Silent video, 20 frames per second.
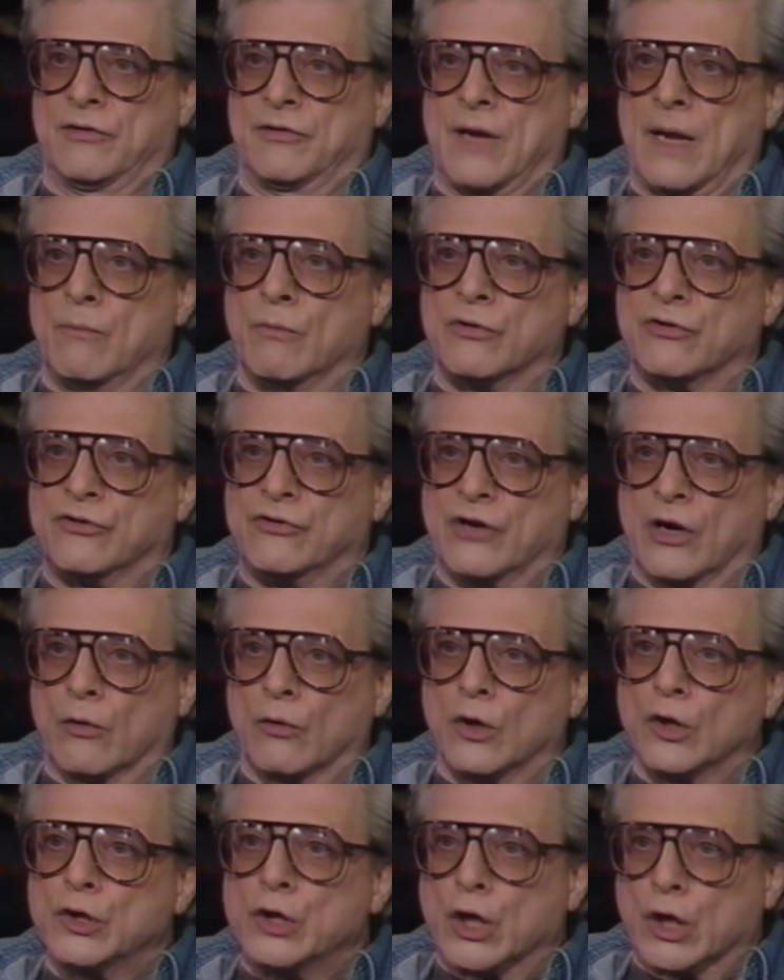His name was
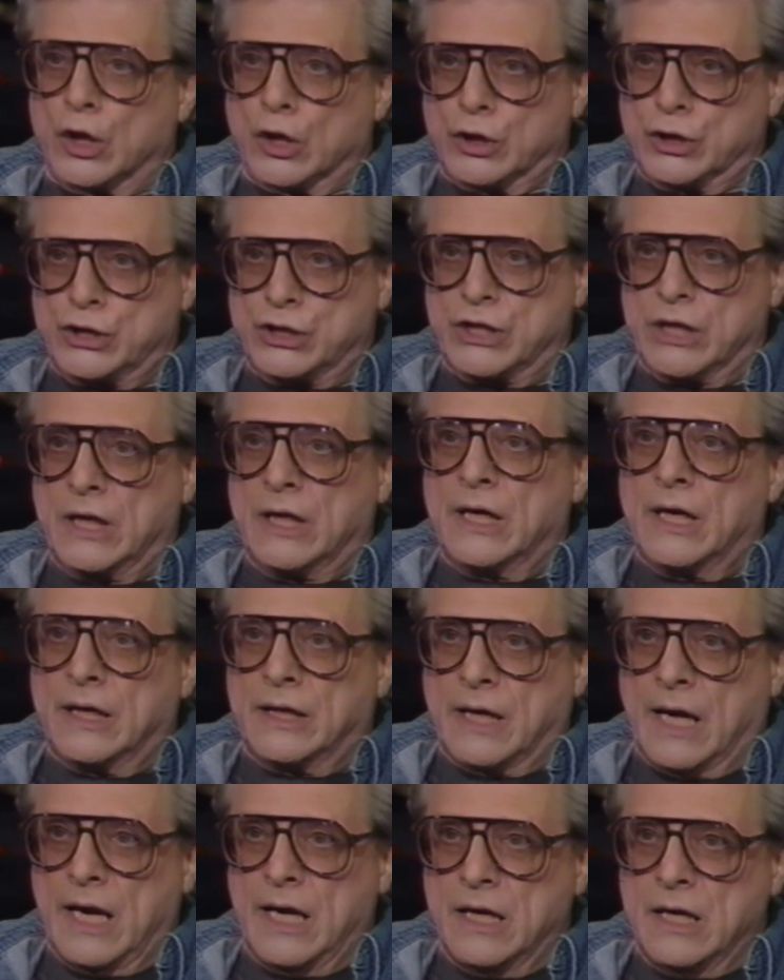Gerald Kersh,
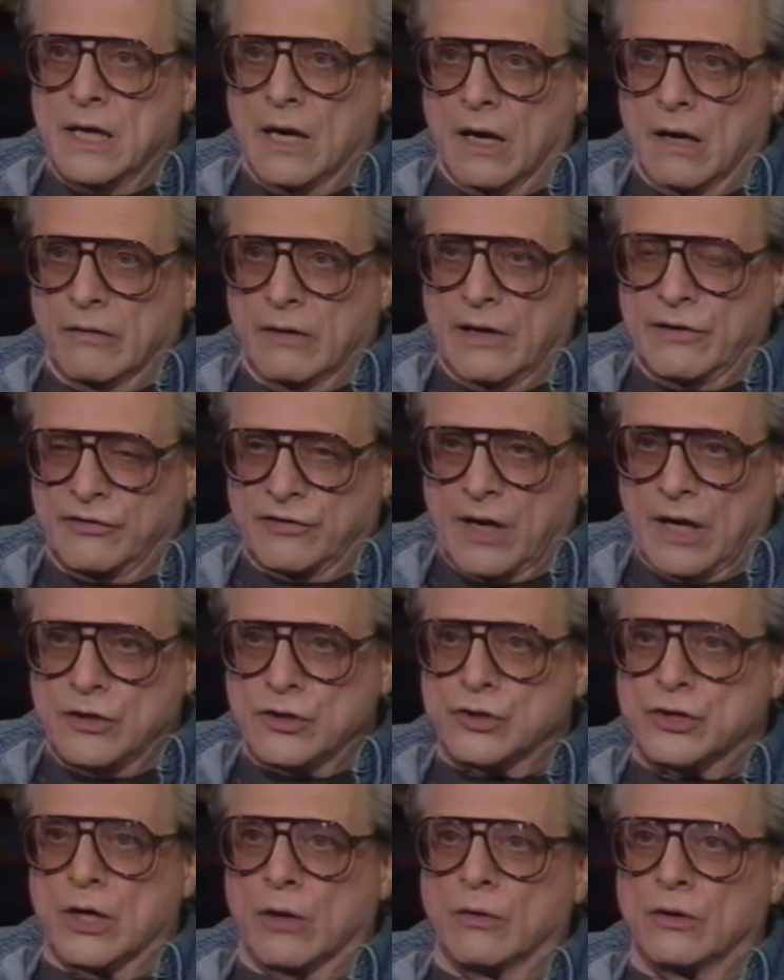K E R S
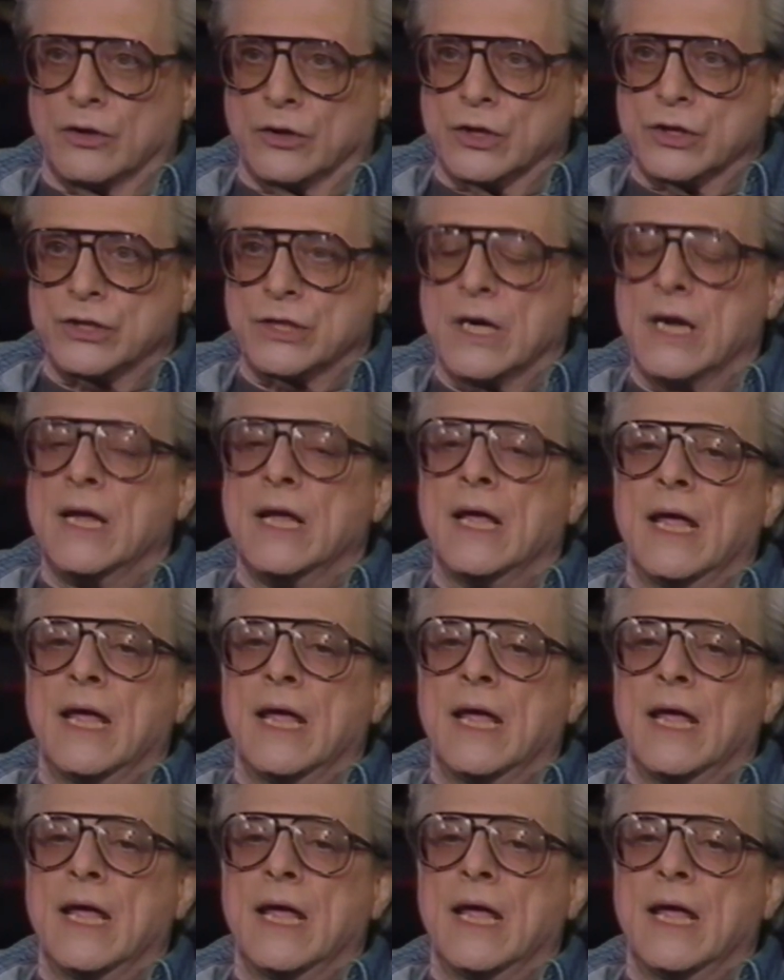H, Gerald Kersh.